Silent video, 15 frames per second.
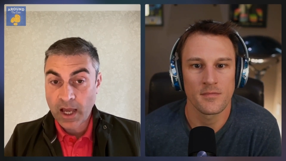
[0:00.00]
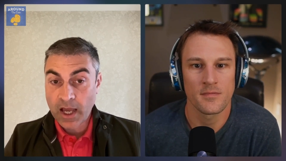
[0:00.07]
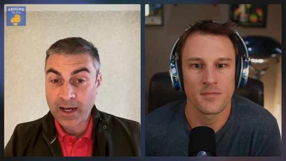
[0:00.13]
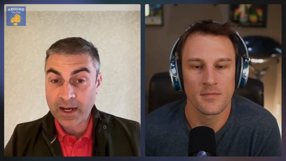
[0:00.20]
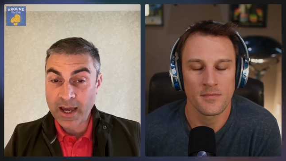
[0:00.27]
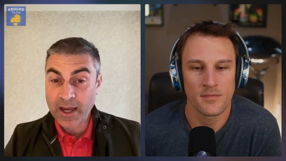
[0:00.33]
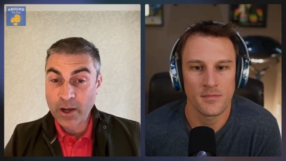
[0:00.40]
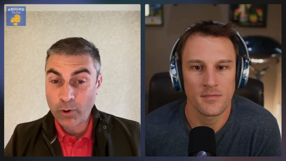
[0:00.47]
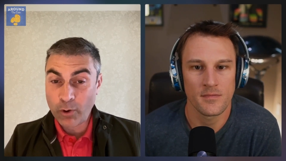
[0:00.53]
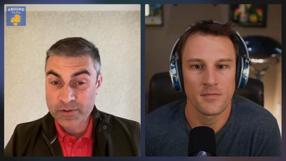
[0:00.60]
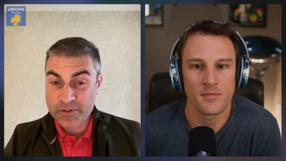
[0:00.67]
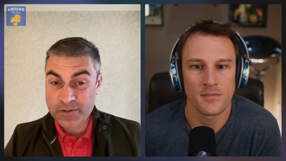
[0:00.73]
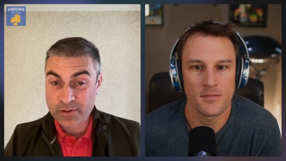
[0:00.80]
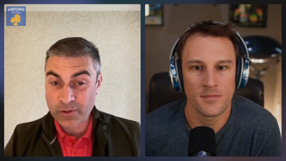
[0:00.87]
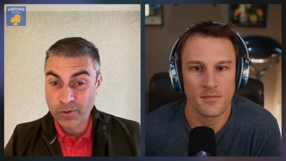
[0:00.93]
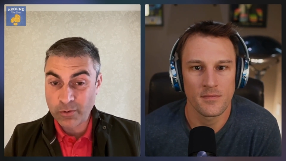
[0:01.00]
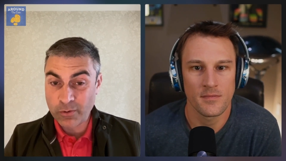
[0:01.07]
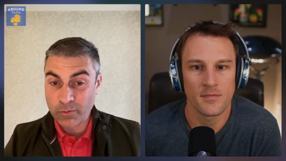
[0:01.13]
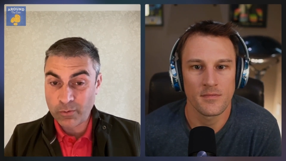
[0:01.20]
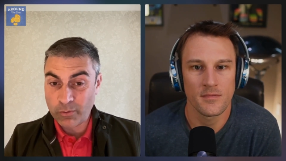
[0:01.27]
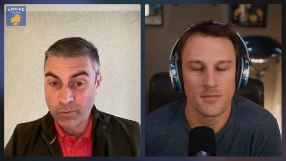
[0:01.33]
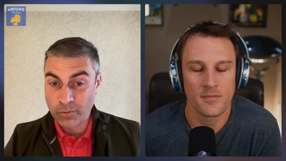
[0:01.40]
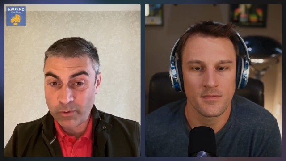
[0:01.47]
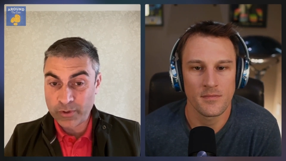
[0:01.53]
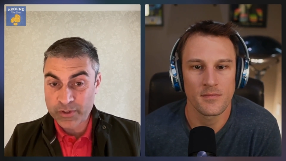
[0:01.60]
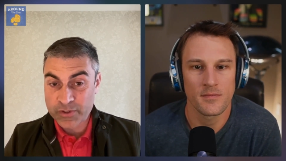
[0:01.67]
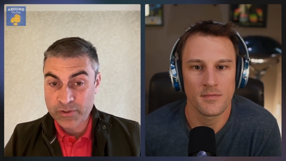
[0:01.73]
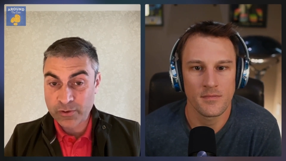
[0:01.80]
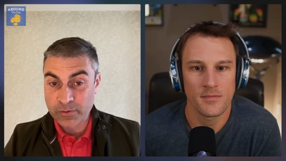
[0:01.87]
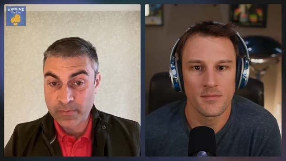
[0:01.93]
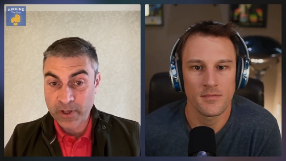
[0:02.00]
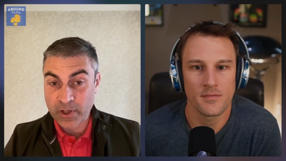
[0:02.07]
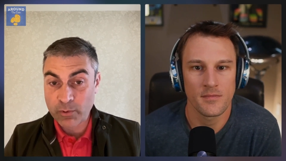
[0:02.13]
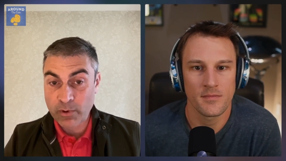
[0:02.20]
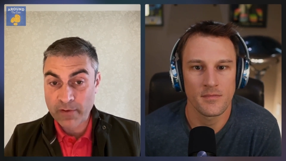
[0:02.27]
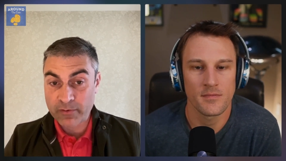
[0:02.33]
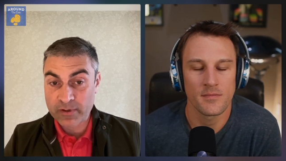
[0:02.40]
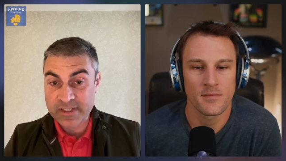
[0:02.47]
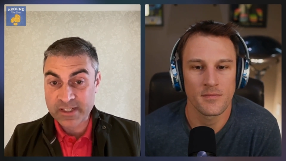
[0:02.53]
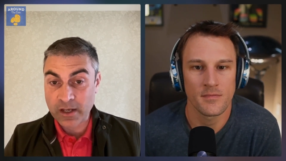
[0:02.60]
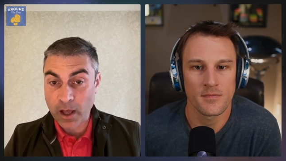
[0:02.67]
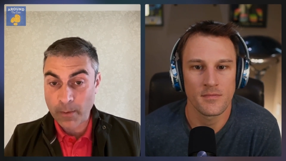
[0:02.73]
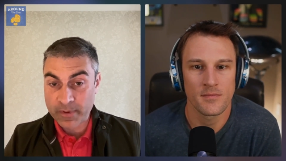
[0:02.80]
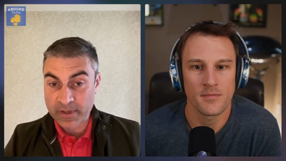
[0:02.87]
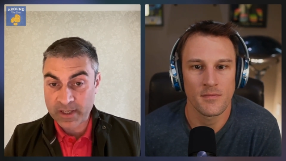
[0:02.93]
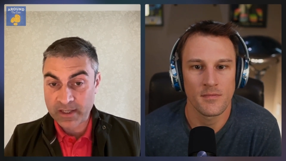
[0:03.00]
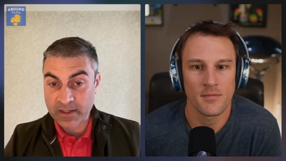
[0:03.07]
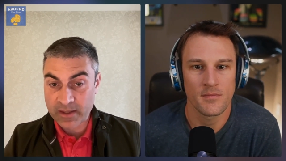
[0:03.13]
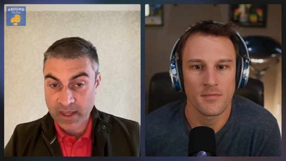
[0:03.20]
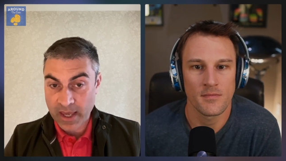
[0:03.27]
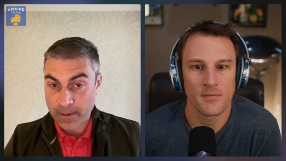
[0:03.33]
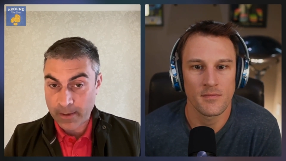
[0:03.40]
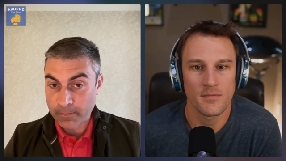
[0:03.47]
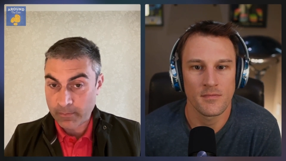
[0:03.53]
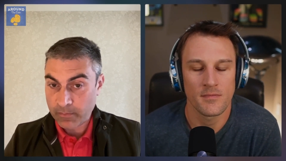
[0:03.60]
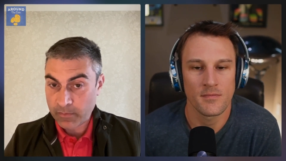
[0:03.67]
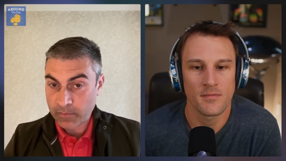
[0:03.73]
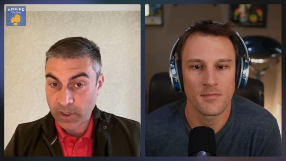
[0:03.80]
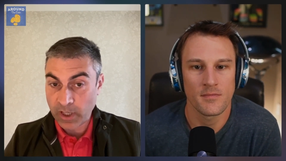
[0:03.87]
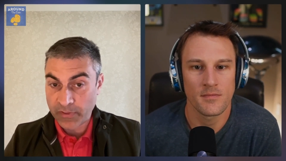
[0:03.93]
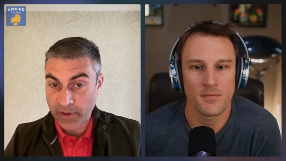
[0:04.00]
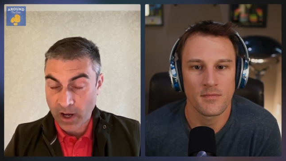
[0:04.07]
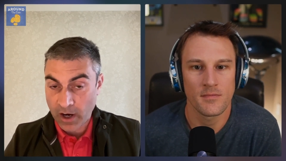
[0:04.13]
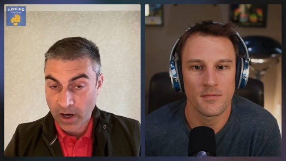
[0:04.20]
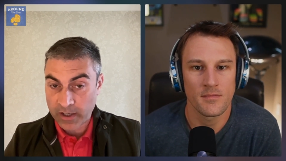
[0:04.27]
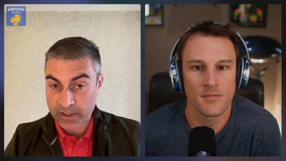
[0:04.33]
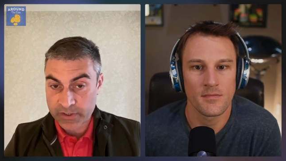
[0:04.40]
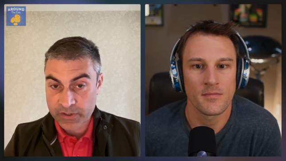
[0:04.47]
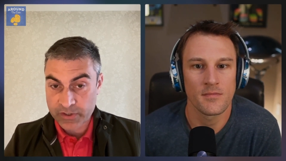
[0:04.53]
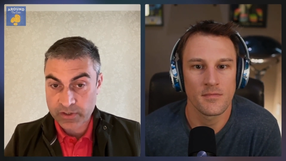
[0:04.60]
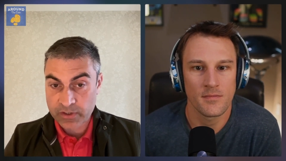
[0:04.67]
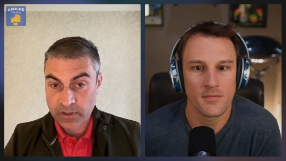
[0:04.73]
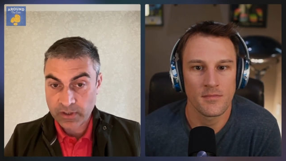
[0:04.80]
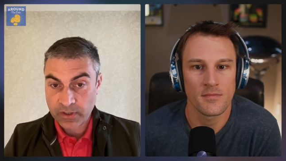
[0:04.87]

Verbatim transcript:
Speaker 1: And I also would assume that whoever is lobbying them the hardest